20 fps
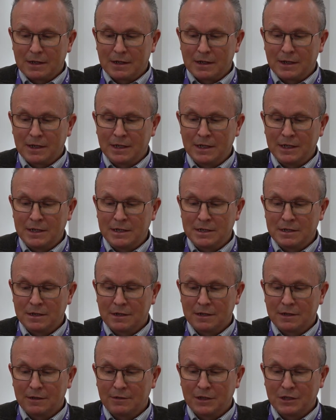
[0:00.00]
And
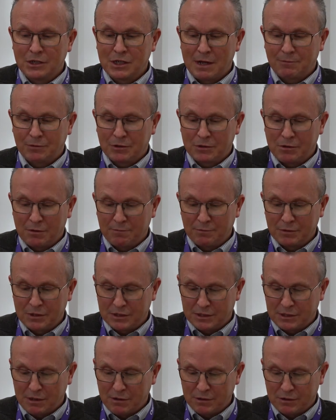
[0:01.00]
in the chapter I'm
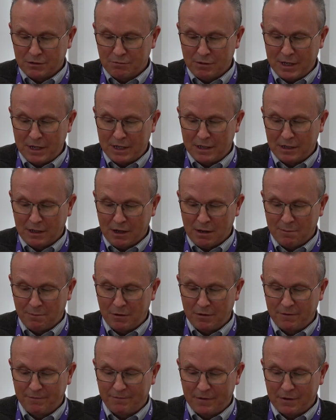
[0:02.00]
just going to read a couple
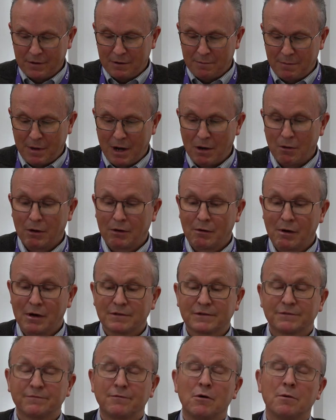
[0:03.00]
of
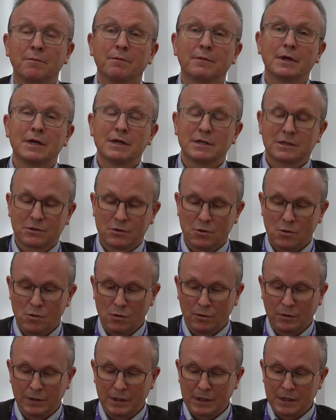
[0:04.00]
paragraphs from, it's
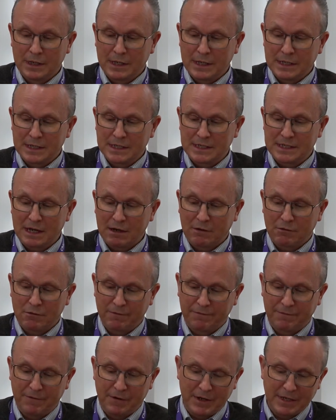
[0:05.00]
called
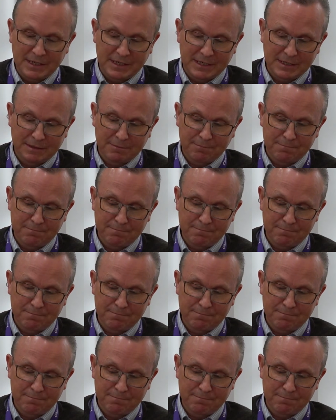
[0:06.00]
Sacrifice.